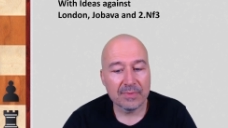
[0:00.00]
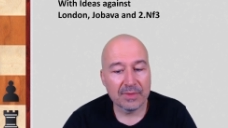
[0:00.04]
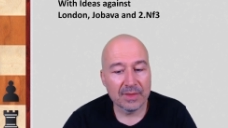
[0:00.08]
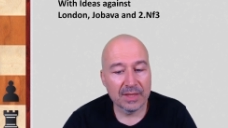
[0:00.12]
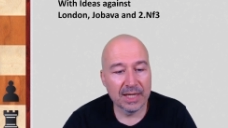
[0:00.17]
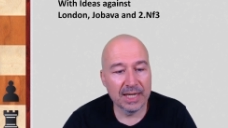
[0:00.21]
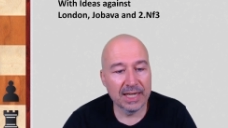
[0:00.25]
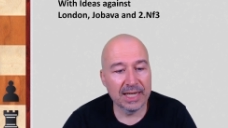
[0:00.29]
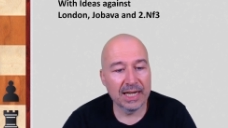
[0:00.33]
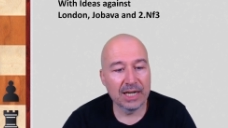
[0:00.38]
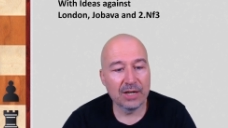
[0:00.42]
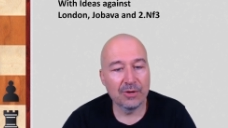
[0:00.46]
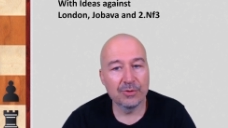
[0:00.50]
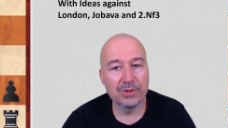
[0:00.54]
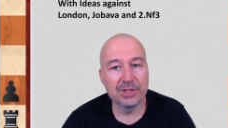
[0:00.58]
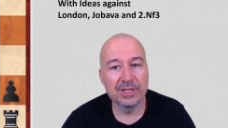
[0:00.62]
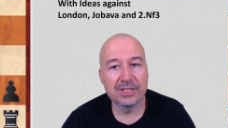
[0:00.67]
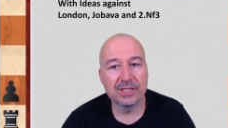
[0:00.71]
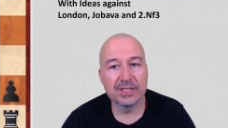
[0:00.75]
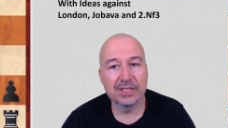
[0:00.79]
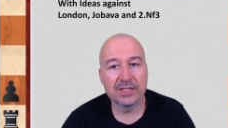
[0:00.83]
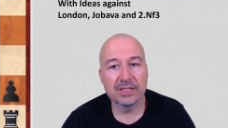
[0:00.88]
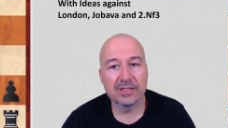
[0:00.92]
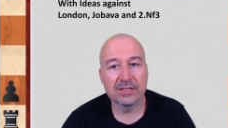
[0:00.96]
and now
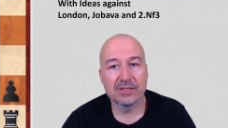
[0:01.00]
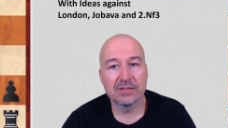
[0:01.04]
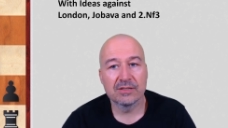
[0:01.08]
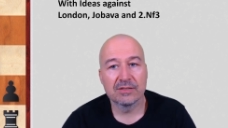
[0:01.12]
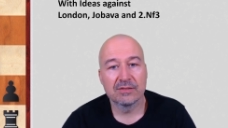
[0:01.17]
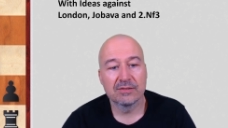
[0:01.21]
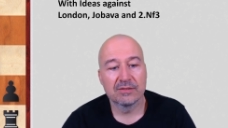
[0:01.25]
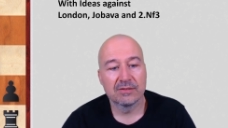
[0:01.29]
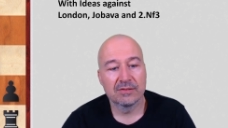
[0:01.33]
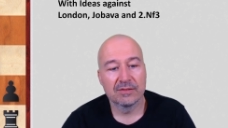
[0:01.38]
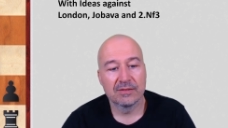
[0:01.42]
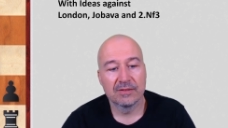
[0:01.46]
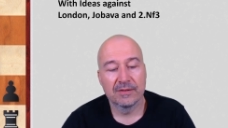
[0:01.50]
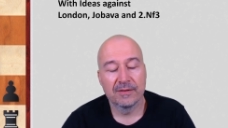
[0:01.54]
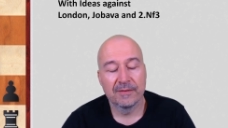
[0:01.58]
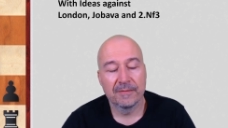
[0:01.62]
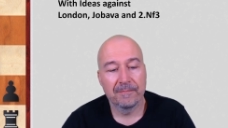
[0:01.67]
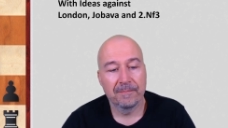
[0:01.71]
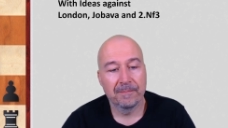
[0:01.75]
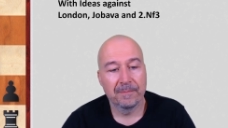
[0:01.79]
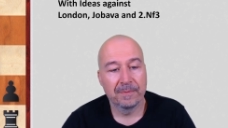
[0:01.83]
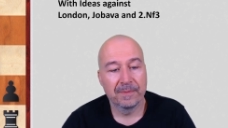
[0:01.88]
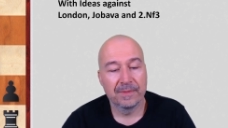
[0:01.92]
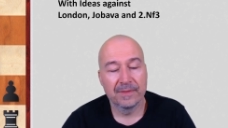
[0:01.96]
e6.
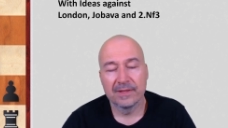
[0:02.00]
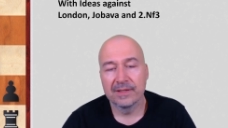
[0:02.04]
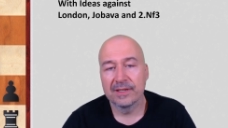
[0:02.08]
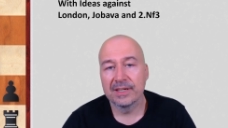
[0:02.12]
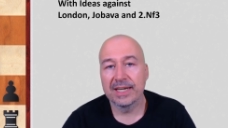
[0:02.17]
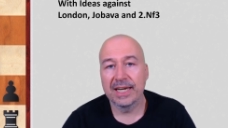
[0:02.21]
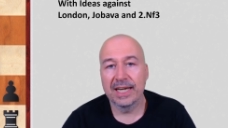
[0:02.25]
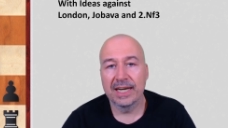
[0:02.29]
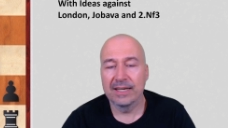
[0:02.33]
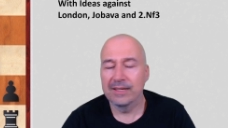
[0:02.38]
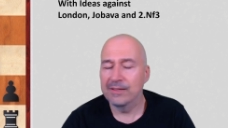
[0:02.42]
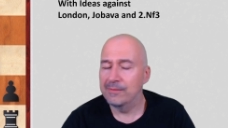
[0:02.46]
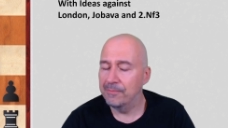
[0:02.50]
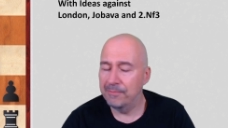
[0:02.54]
Again,